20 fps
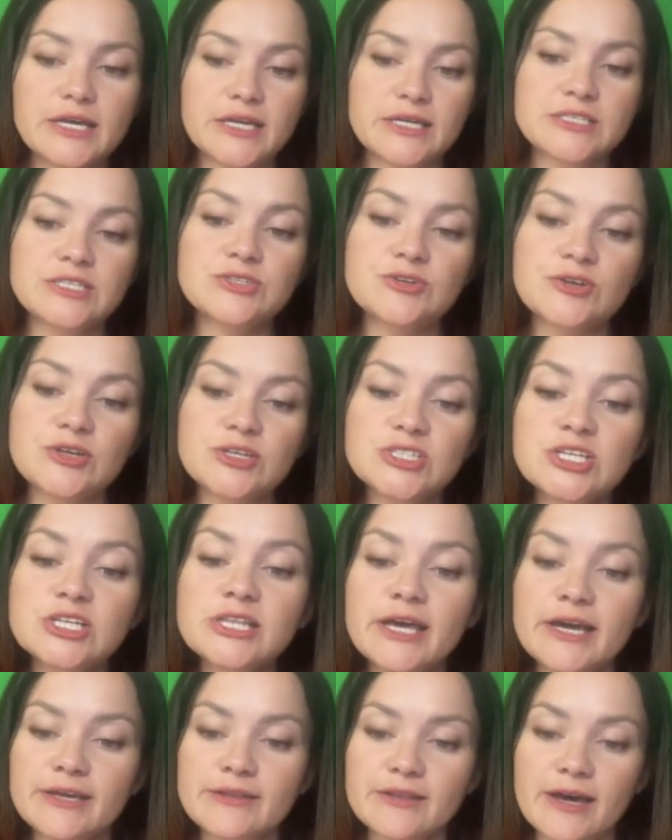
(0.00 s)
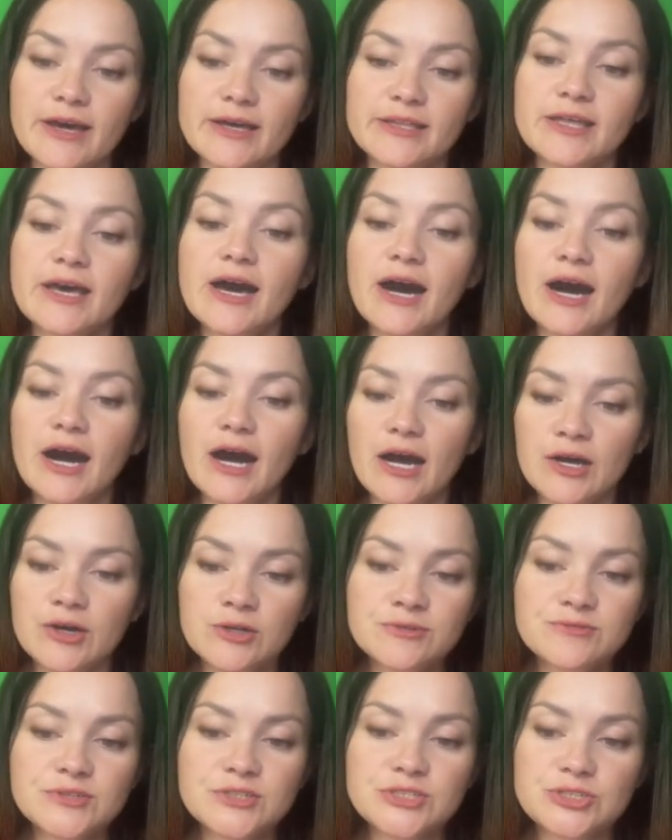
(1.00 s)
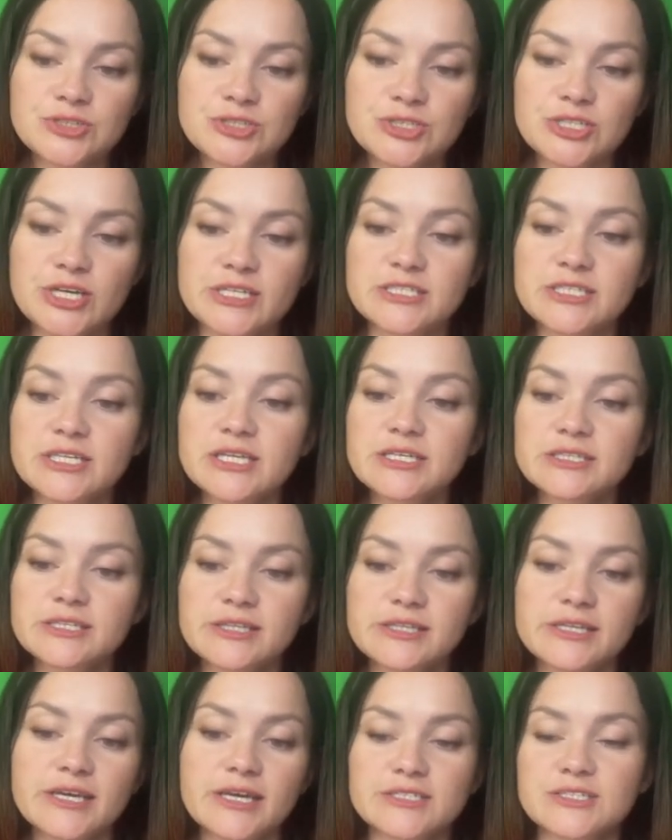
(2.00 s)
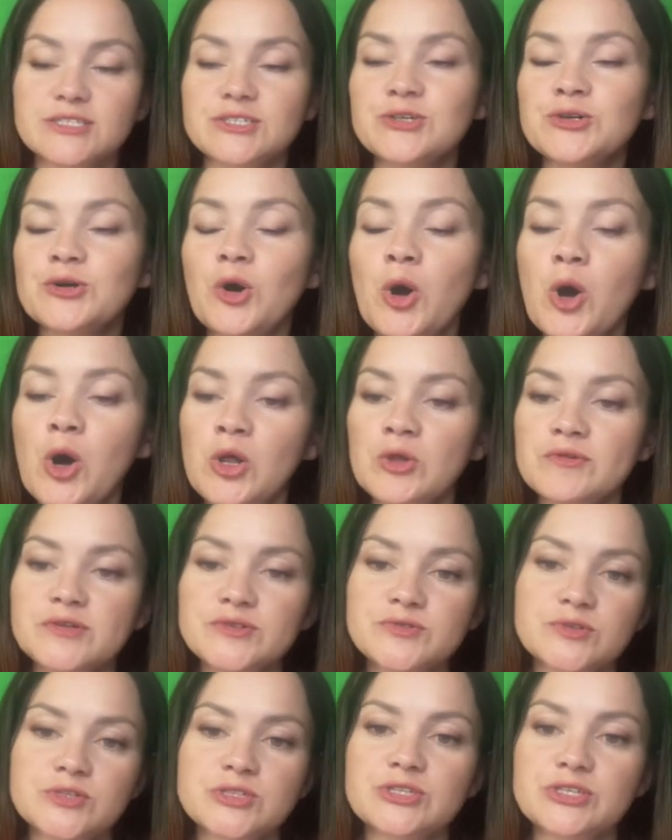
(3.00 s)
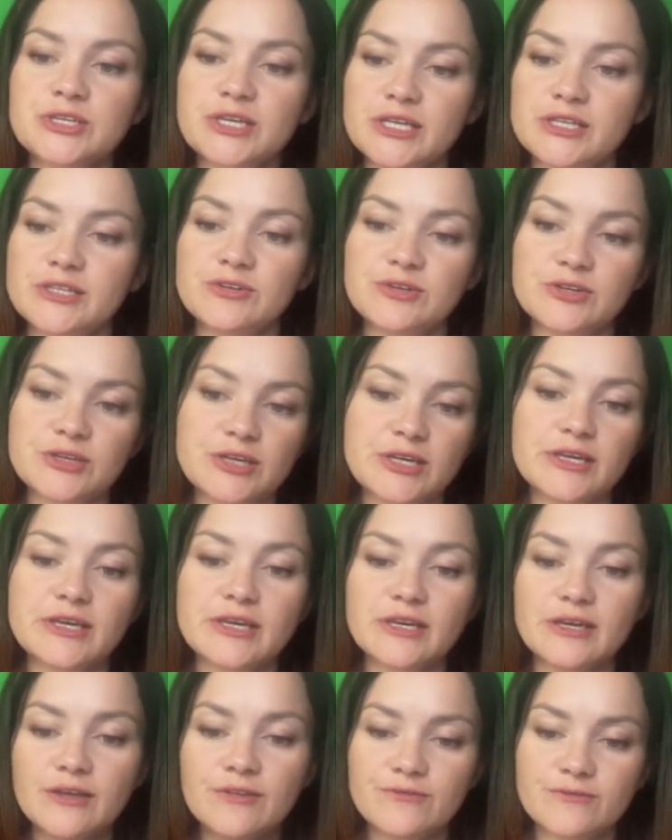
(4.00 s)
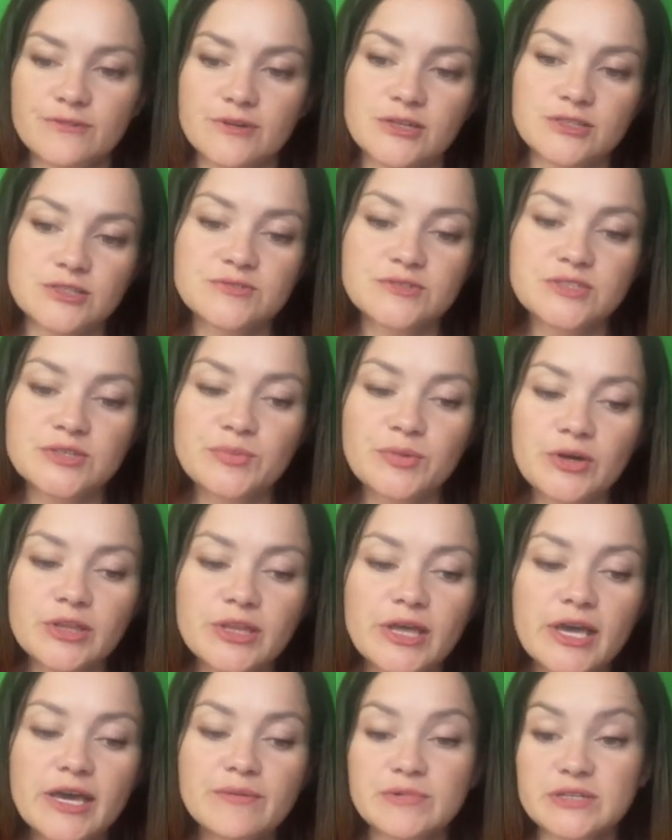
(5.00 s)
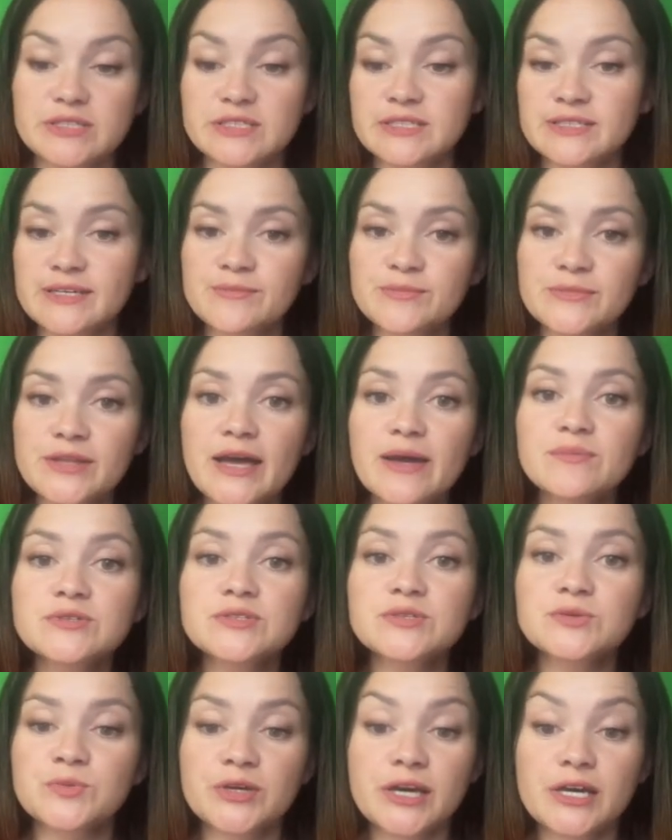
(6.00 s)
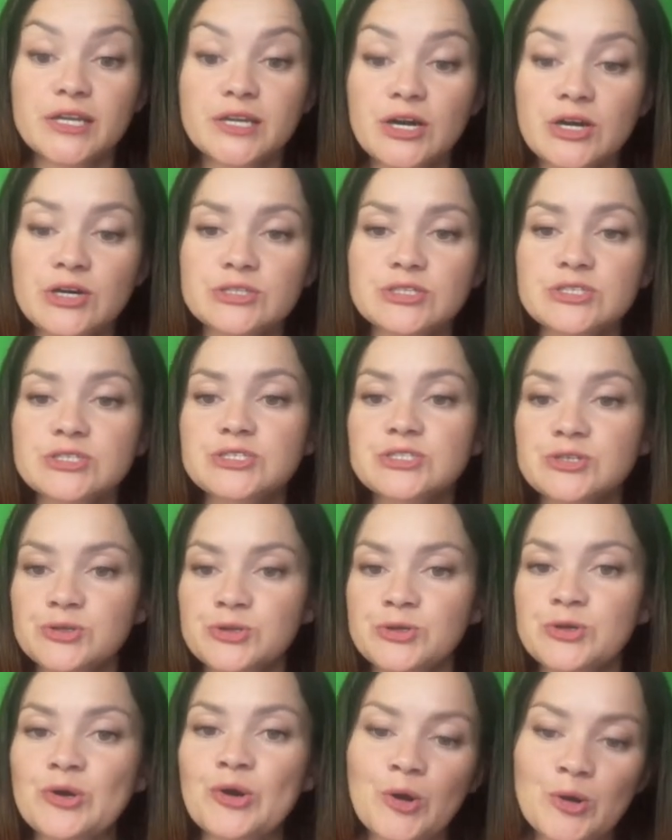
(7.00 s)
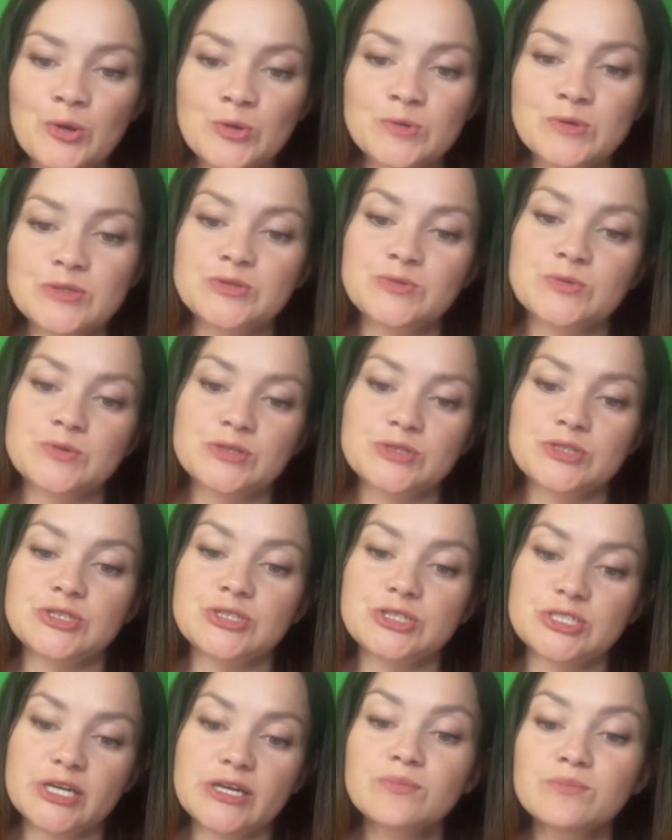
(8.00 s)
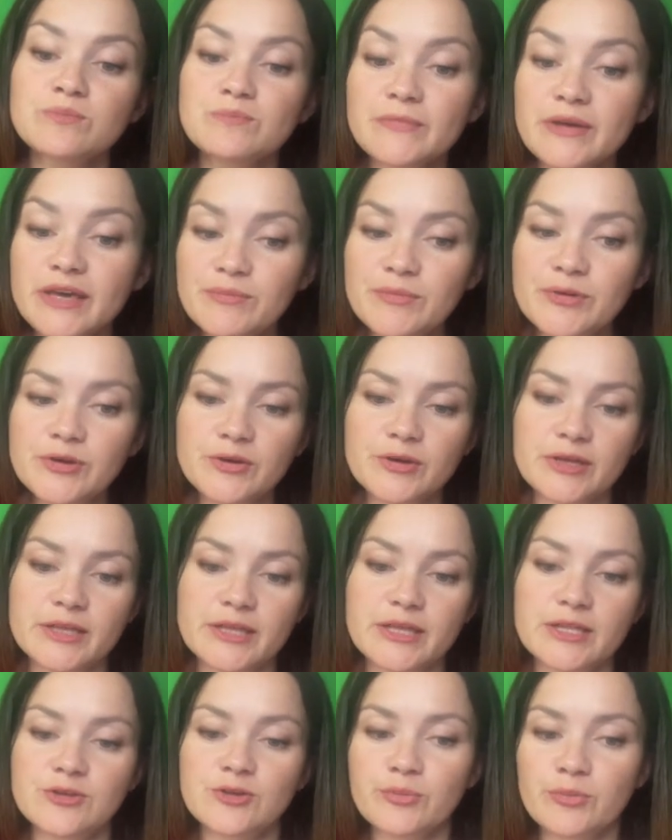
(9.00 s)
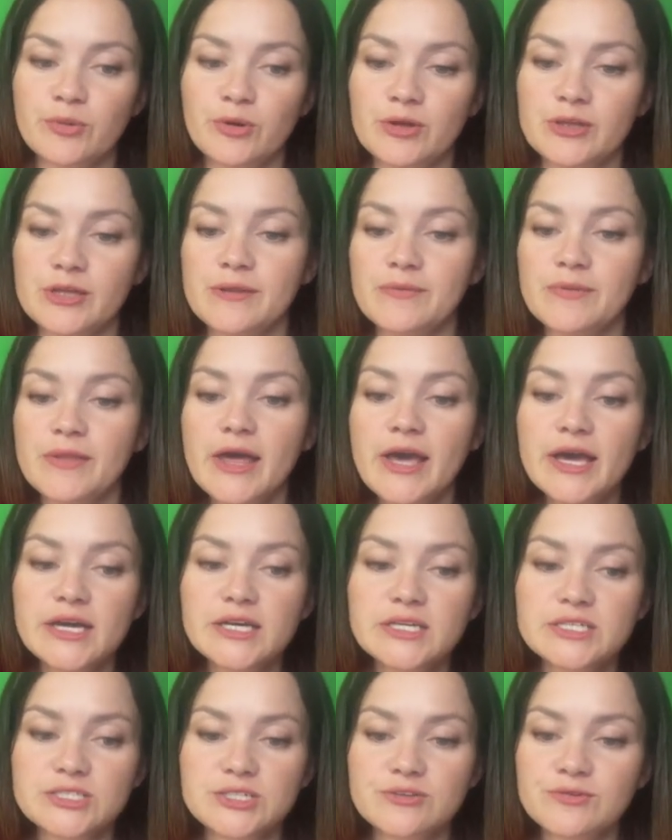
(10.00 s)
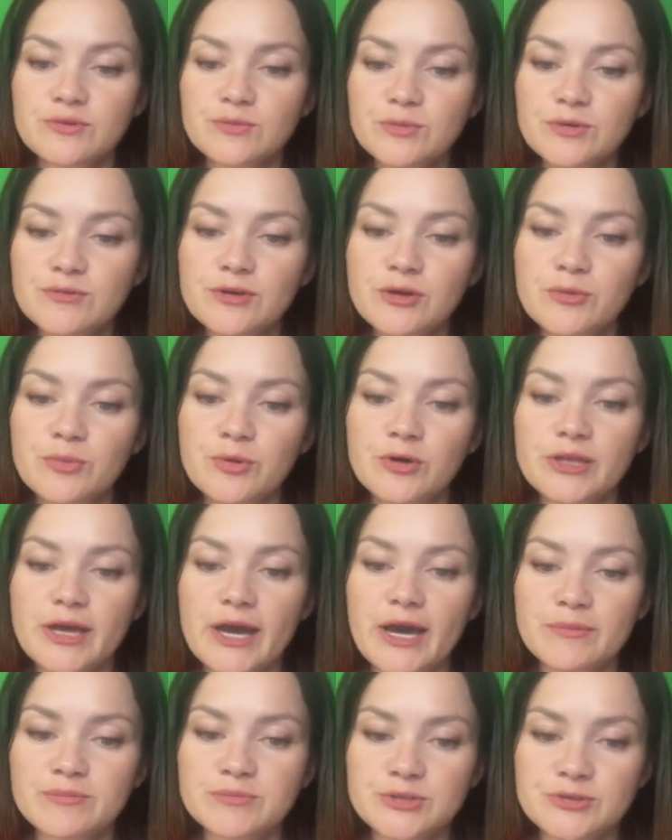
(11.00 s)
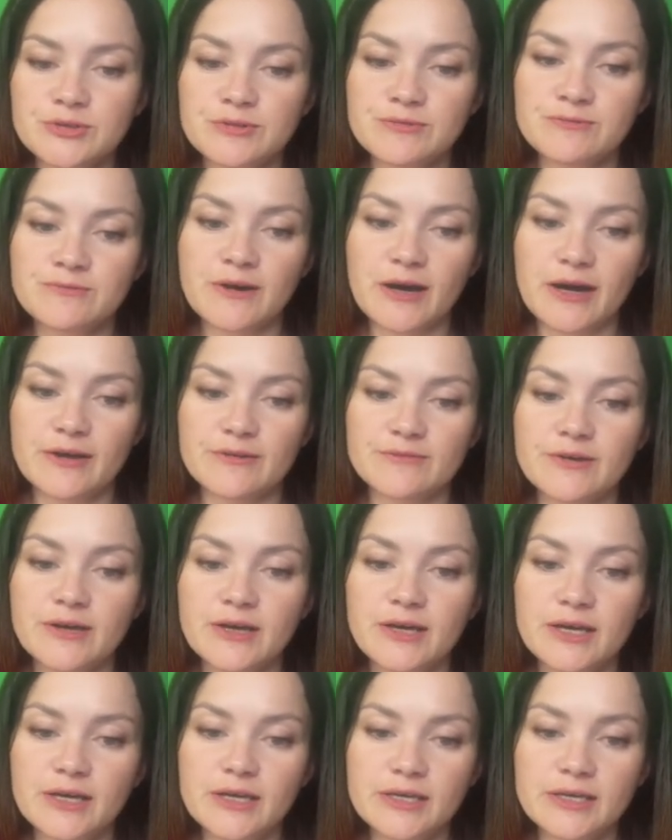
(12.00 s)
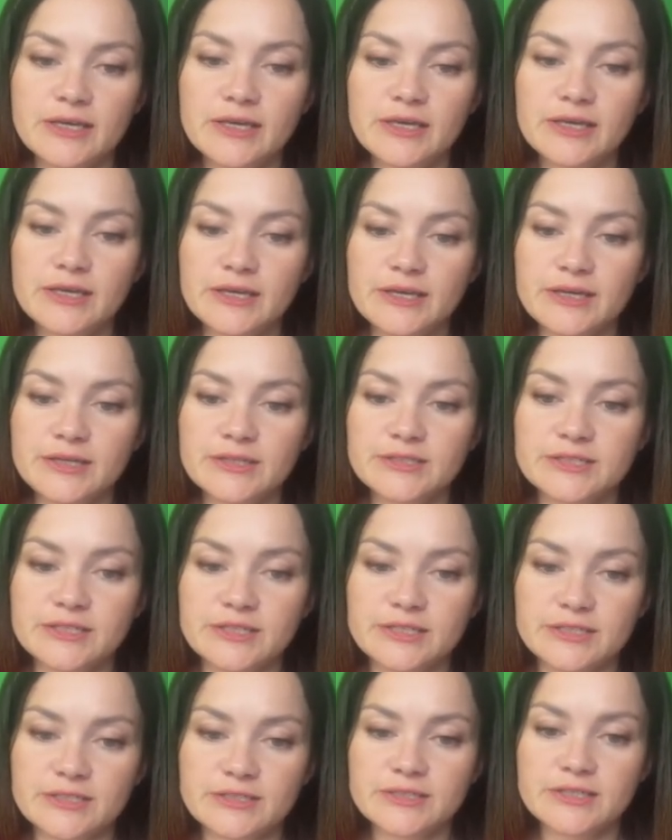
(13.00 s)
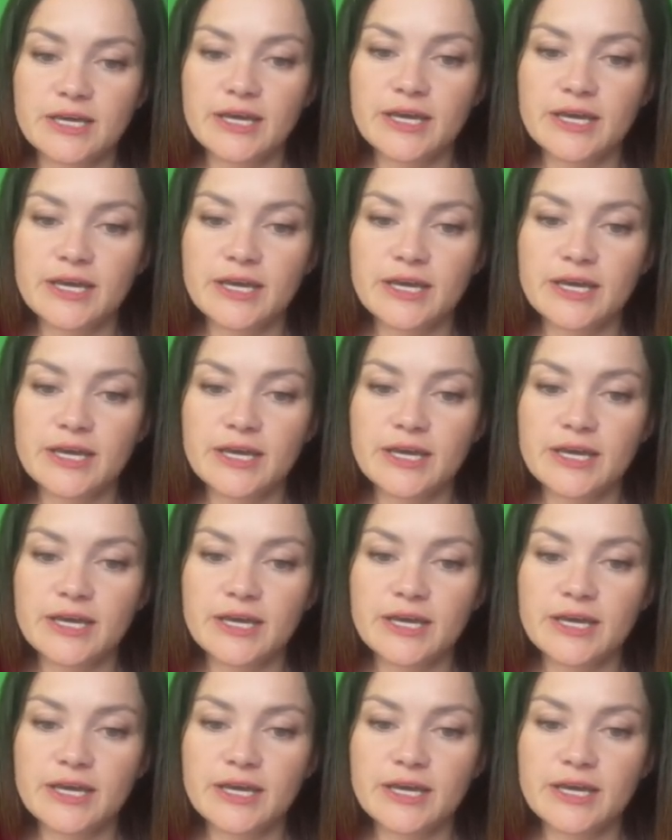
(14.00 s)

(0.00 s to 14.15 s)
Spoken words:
In a situation like that, I always suggest that yes, you always want to get your king in front of the pawn, but sometimes we cannot, so you always want to check. Maybe you can get your pawn in. So if you move your pawn up to e5, king e6,